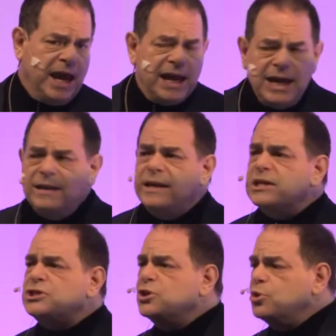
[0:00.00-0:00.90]
in
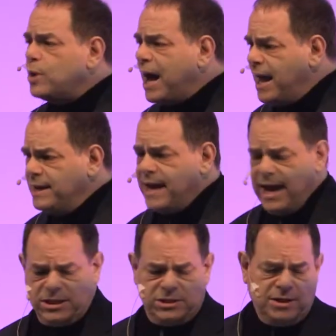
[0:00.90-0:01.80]
this new
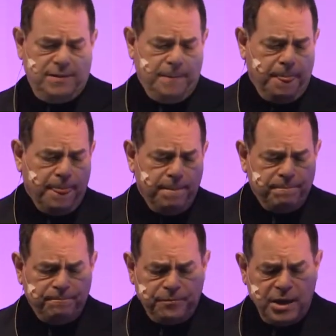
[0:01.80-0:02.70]
context.
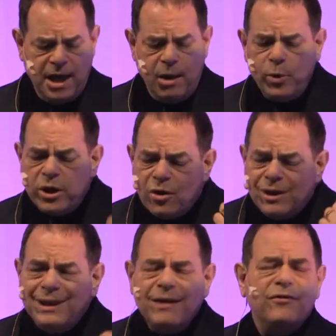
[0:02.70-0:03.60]
We are
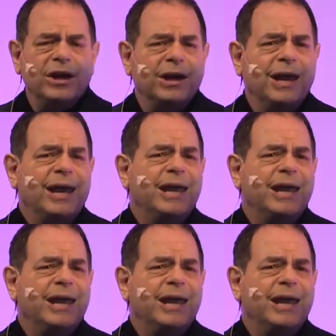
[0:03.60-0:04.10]
living